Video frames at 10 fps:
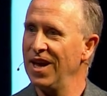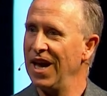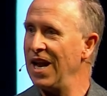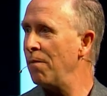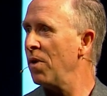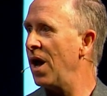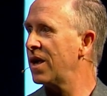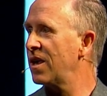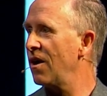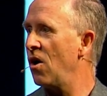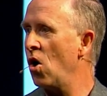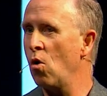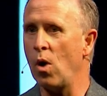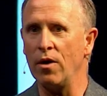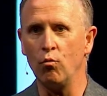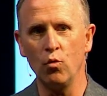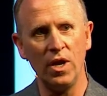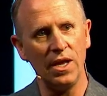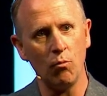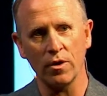And I'm like, oh, I
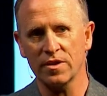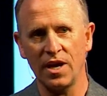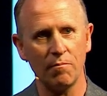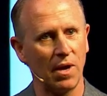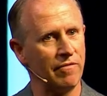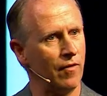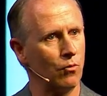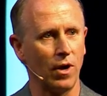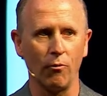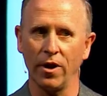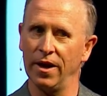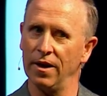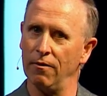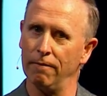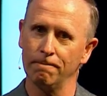really want to take my phone out right now.